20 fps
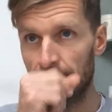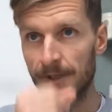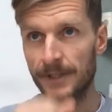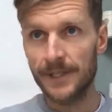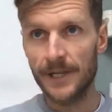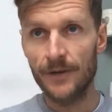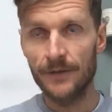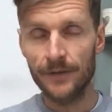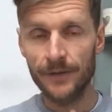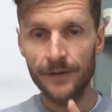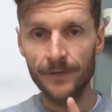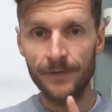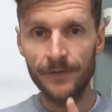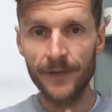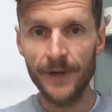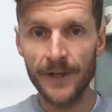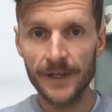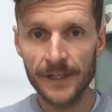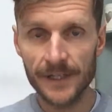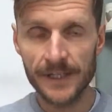So the
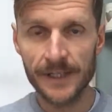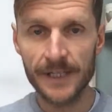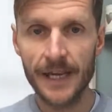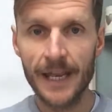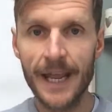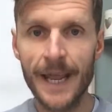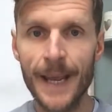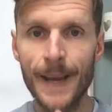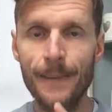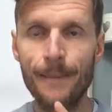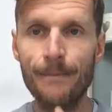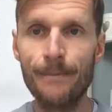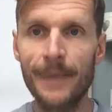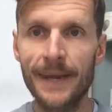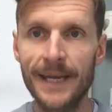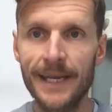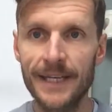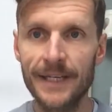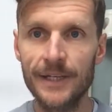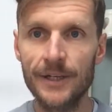first
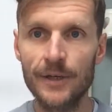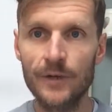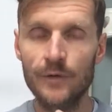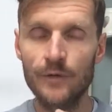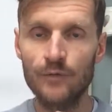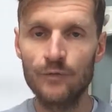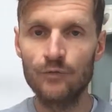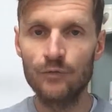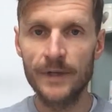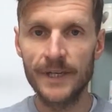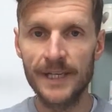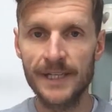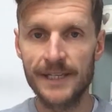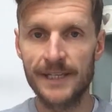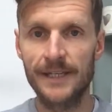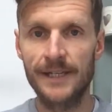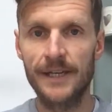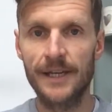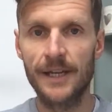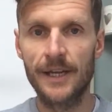main
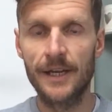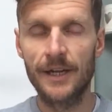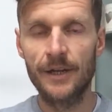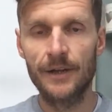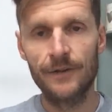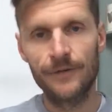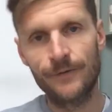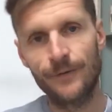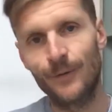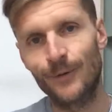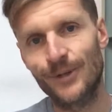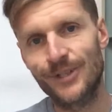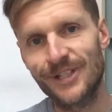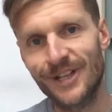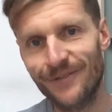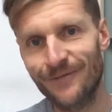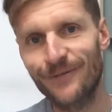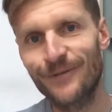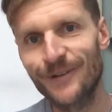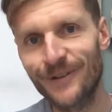reason for
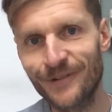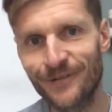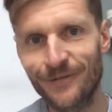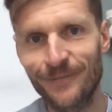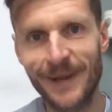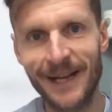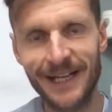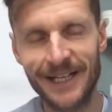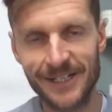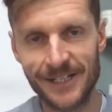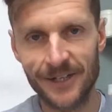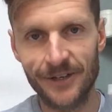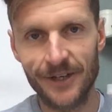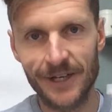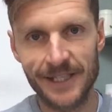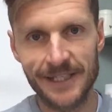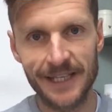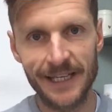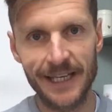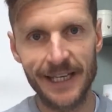suffering from
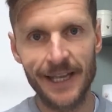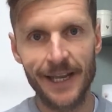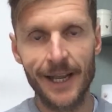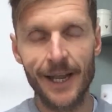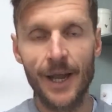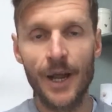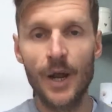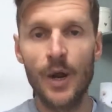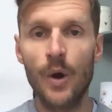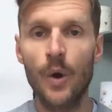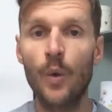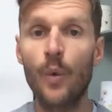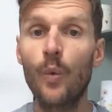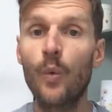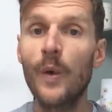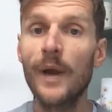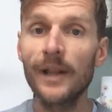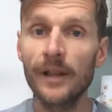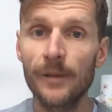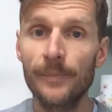anxiety
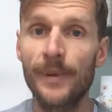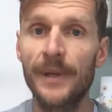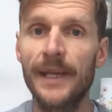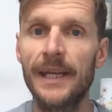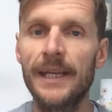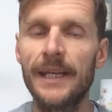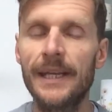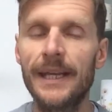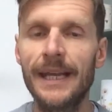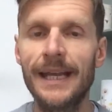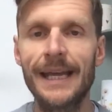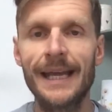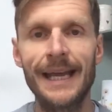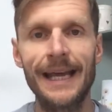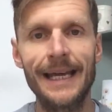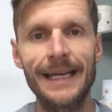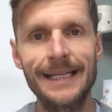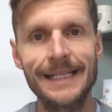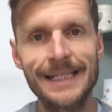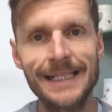will be
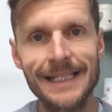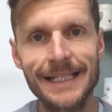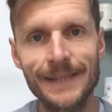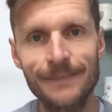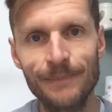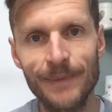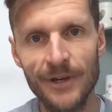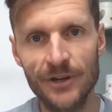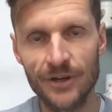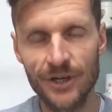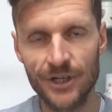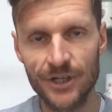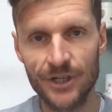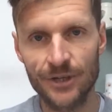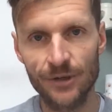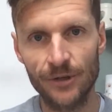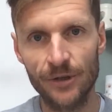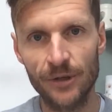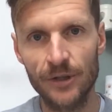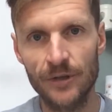a
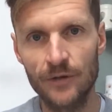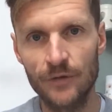spiritual